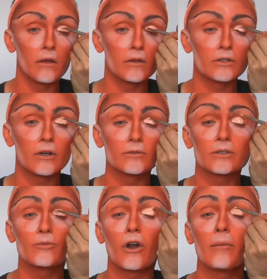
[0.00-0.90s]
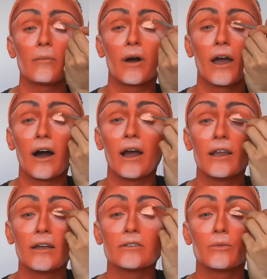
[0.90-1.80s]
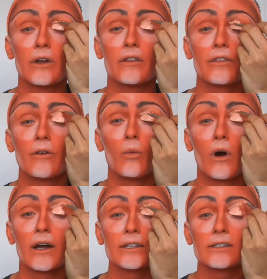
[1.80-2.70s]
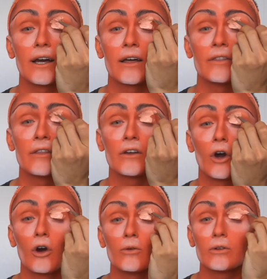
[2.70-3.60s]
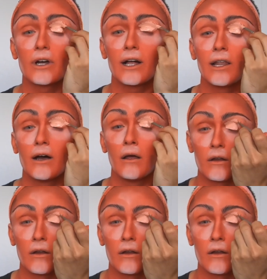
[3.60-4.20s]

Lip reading: So I'm just priming my eyelids with the white and the coral colour.